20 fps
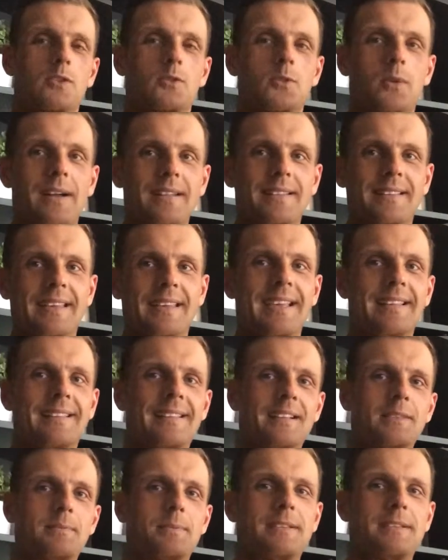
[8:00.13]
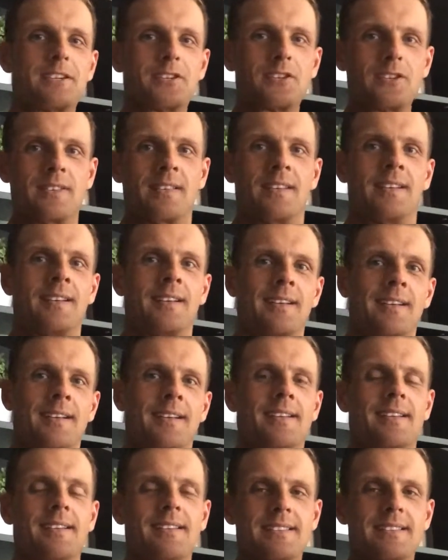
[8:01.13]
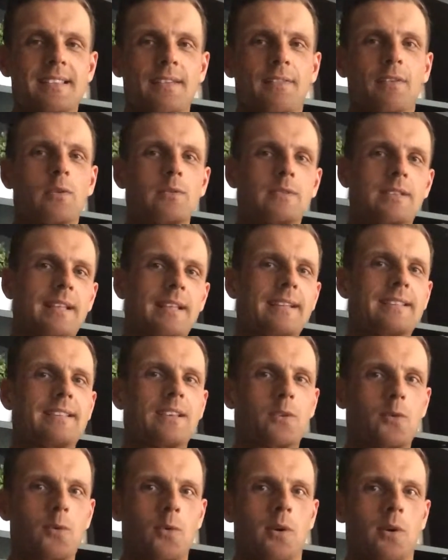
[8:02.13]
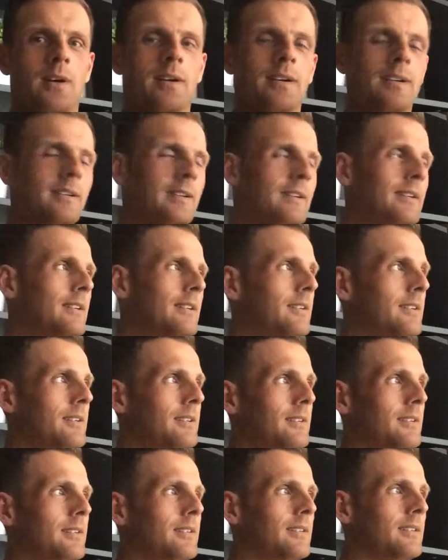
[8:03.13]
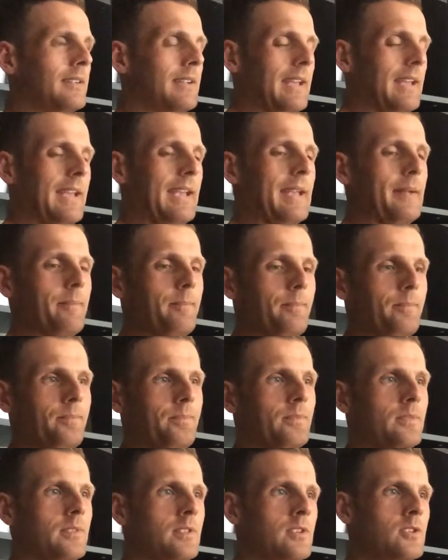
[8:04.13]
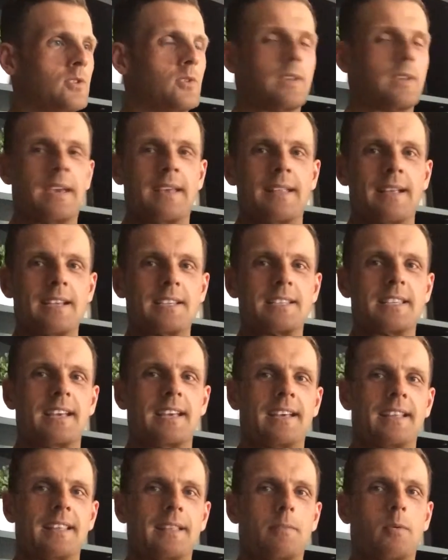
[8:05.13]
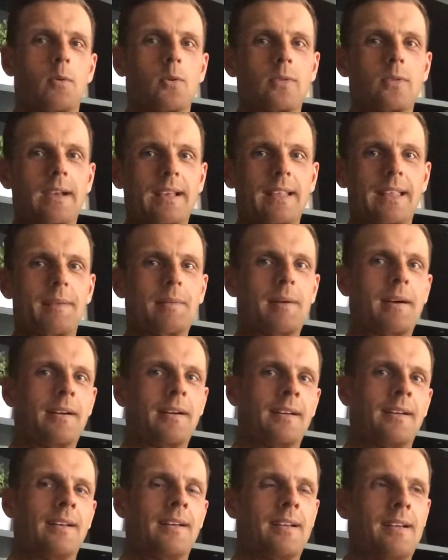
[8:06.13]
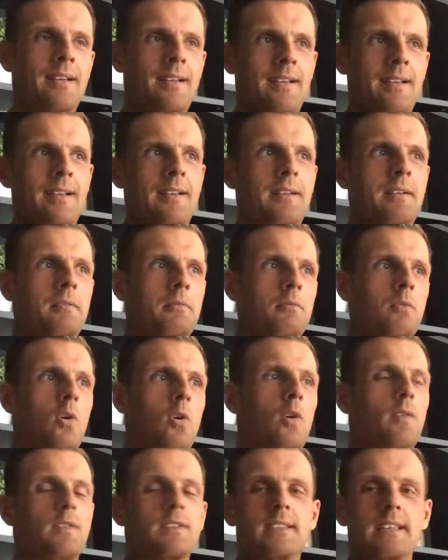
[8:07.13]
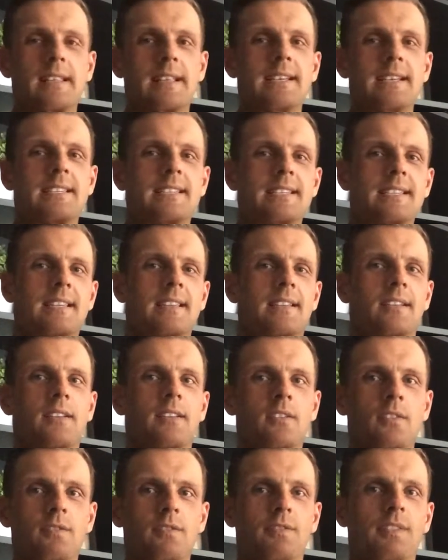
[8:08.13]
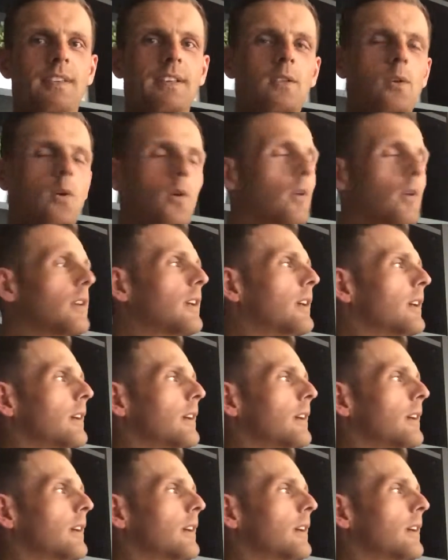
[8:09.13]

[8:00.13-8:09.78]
so hard to get to this position, it's difficult to let it go. So yeah, that's the moral dilemma. Obviously this vlog